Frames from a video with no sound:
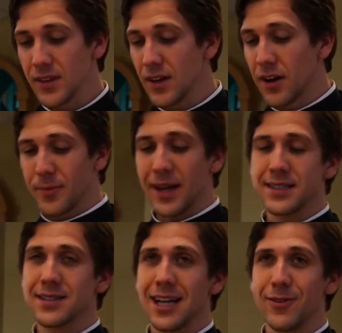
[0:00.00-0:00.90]
On a
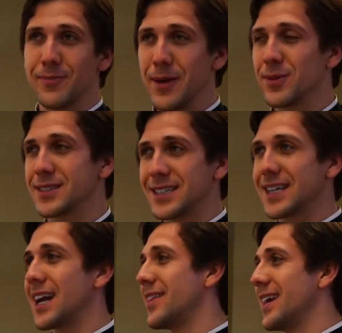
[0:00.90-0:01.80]
basic level, people tend to
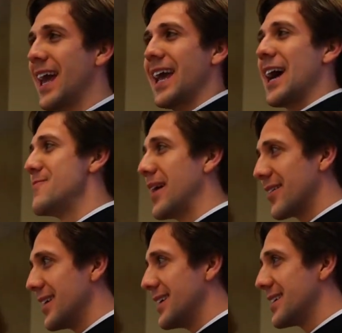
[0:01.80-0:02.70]
kind of think, hey, I'm
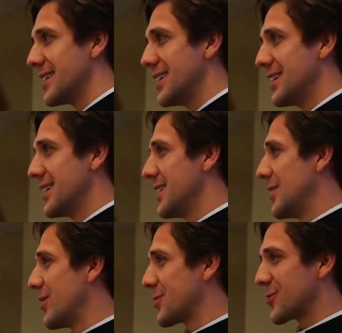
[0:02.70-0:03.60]
married.
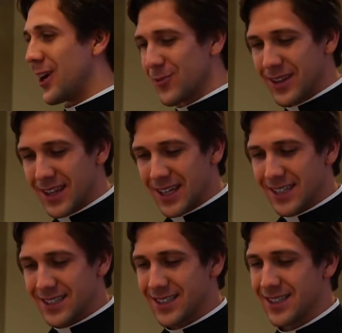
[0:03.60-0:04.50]
What's wrong with
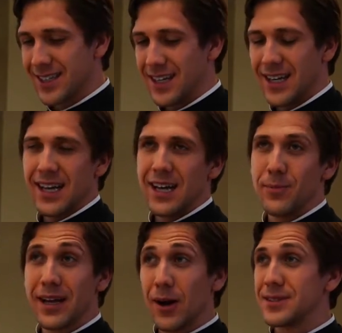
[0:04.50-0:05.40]
this? It
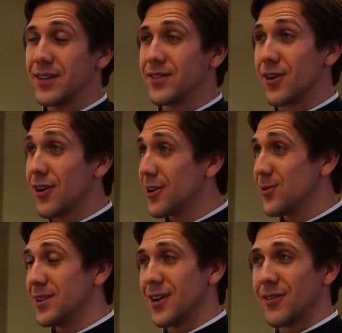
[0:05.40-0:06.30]
becomes even harder
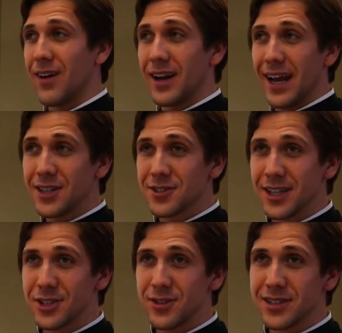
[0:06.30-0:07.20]
when there are financial
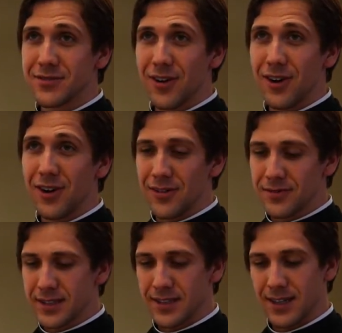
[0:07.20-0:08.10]
issues
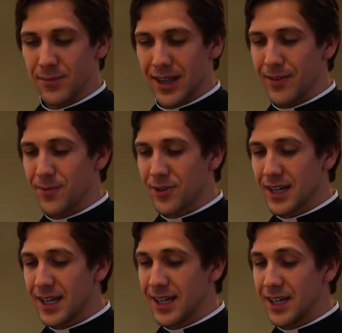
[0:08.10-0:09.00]
involved, with having more
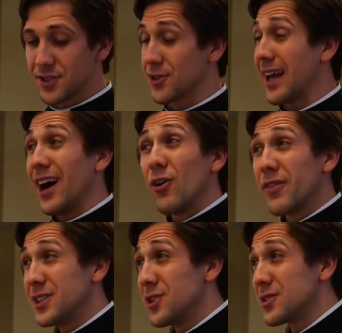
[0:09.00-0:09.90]
kids, or health
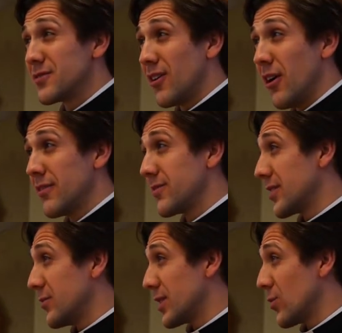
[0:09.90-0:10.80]
issues involved
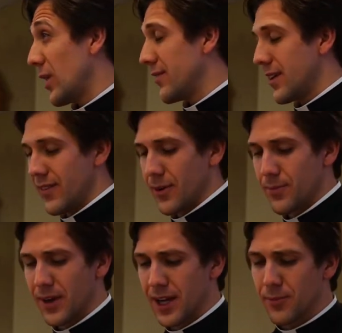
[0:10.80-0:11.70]
with the wife
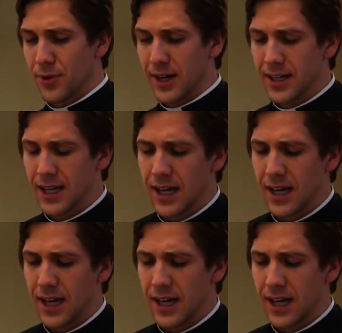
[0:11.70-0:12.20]
getting pregnant.